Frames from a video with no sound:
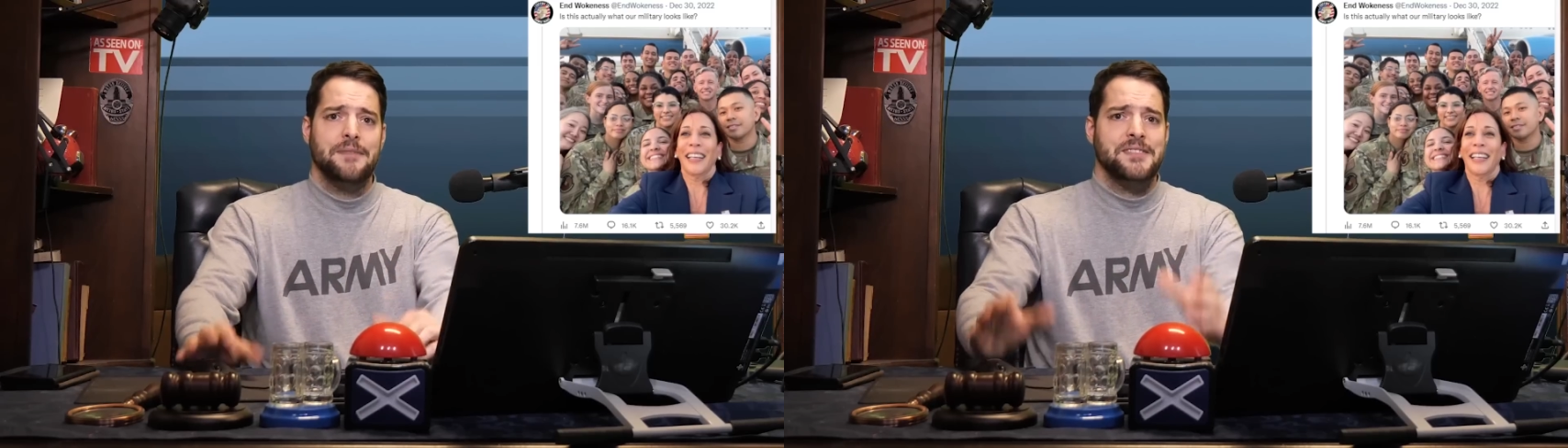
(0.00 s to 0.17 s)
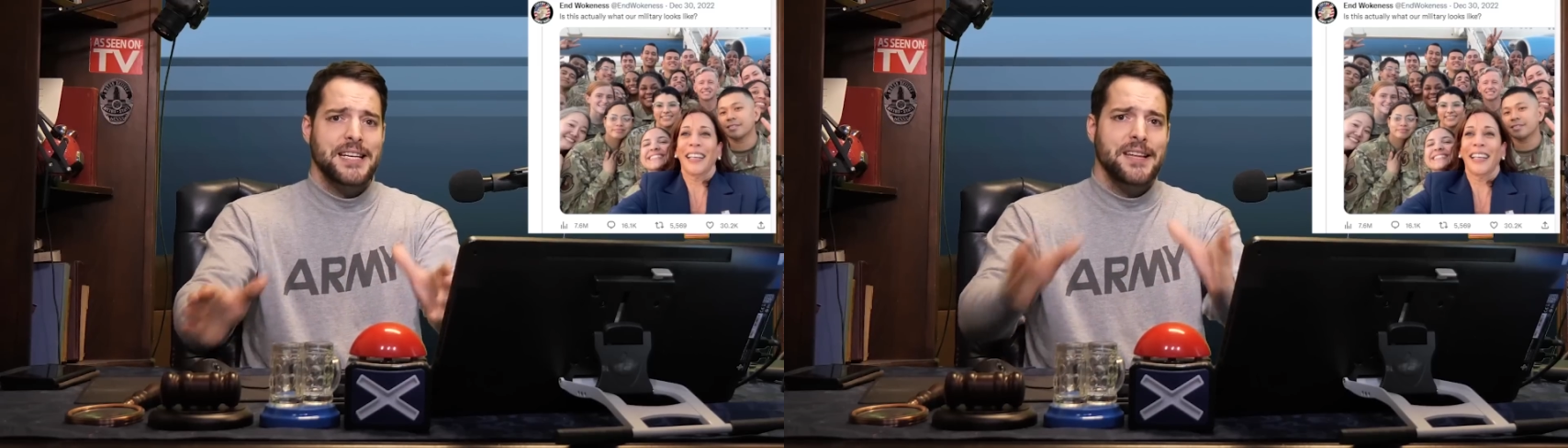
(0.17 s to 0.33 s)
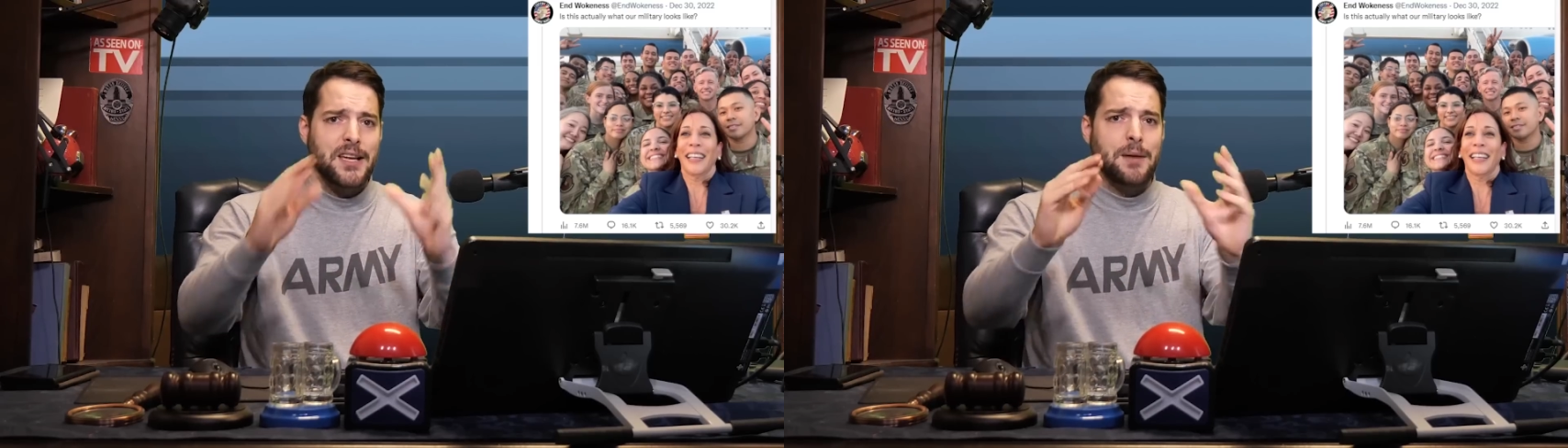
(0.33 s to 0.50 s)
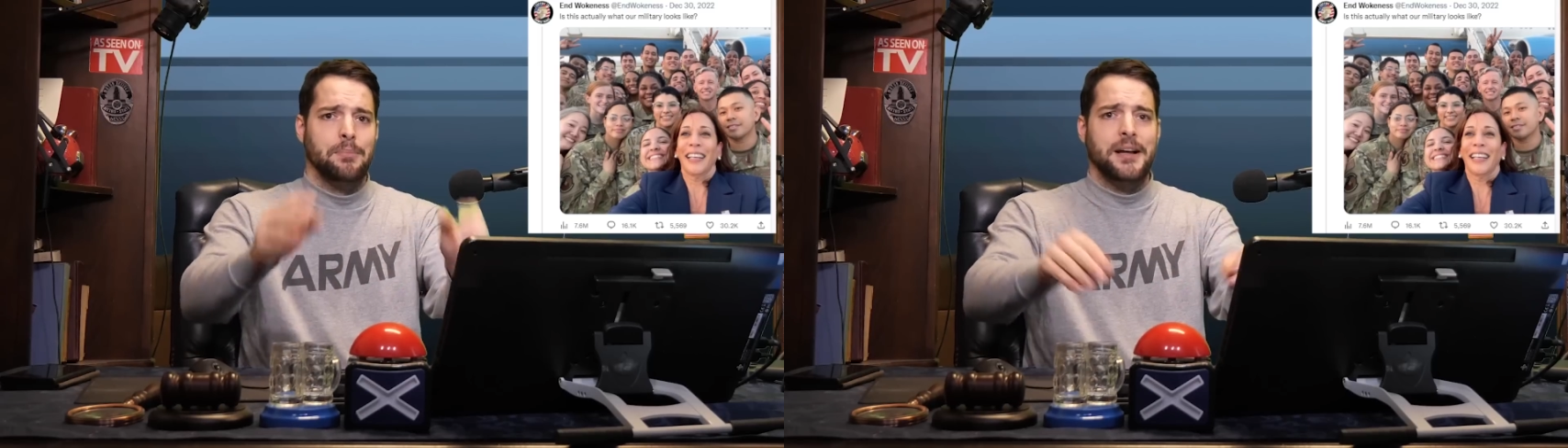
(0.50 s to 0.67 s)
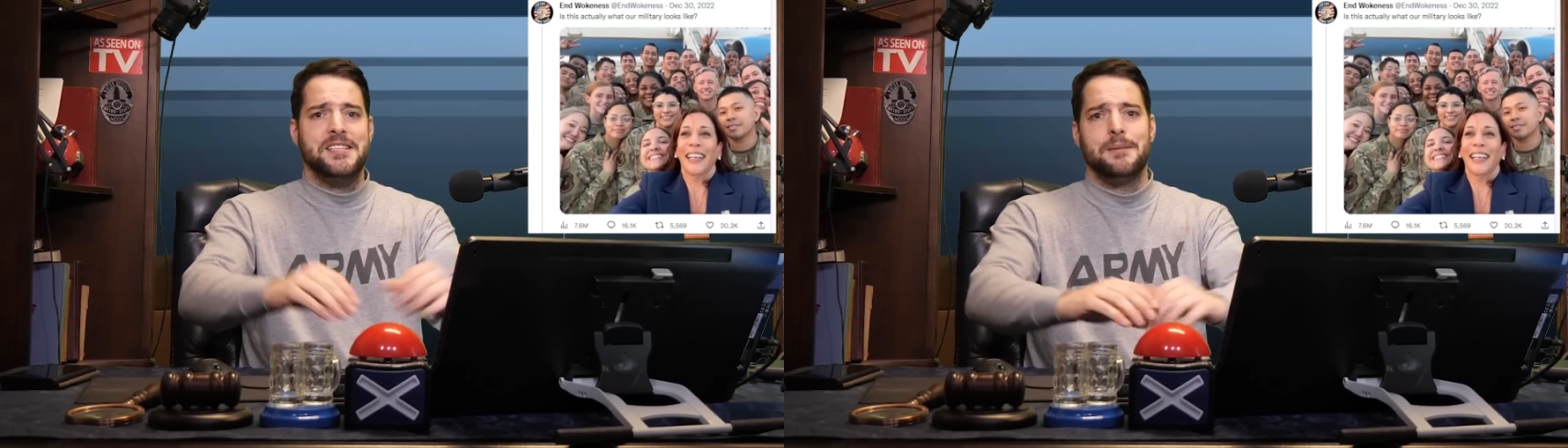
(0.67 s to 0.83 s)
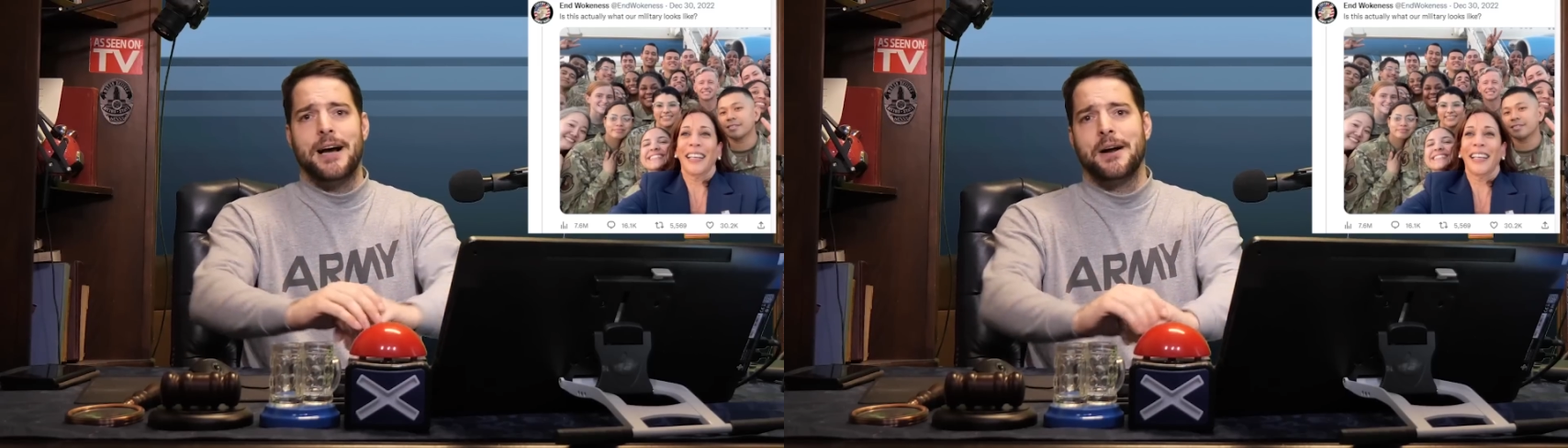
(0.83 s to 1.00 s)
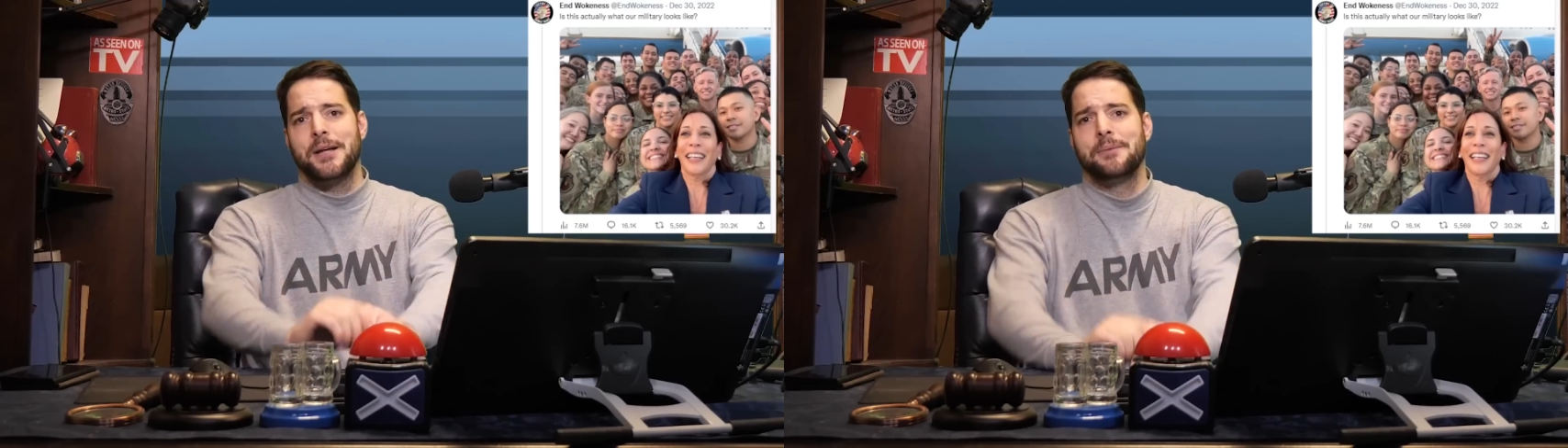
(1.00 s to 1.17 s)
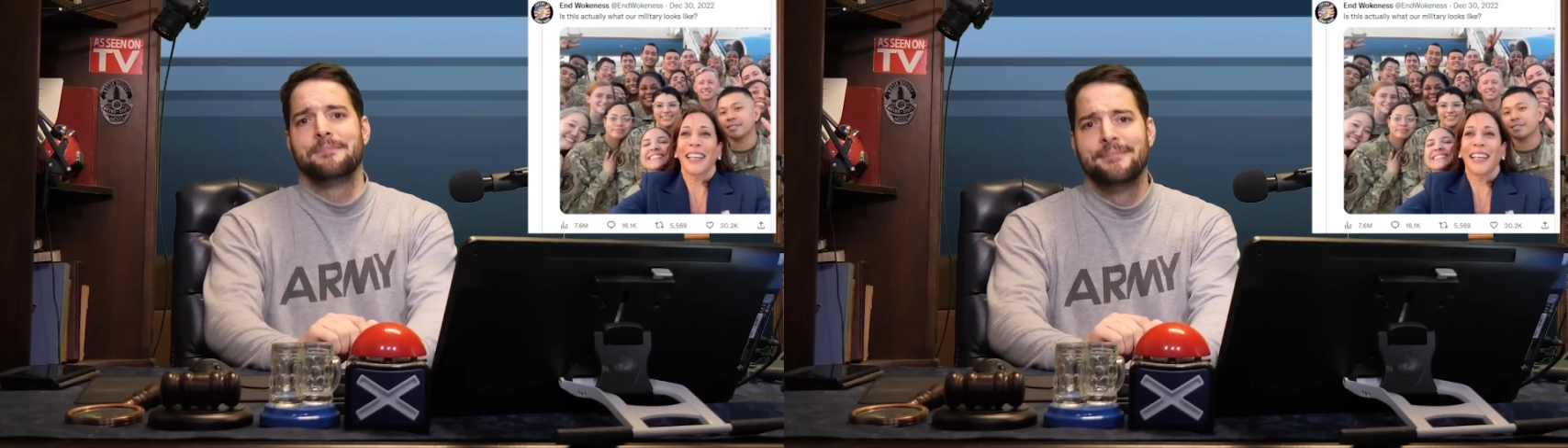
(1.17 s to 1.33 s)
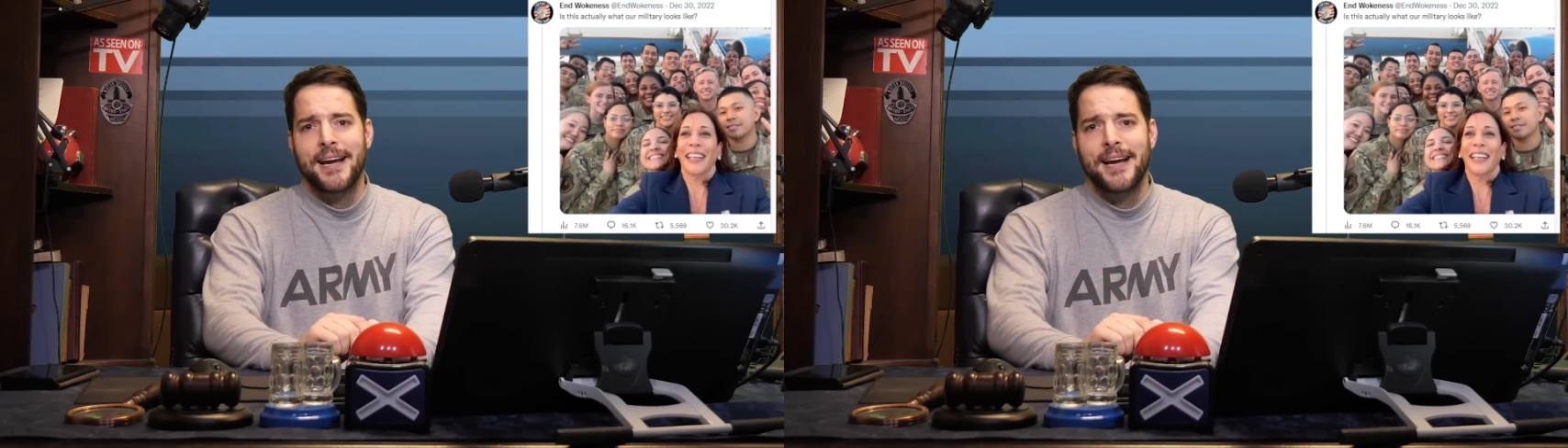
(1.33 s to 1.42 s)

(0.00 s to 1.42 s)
I've seen the complaints about it.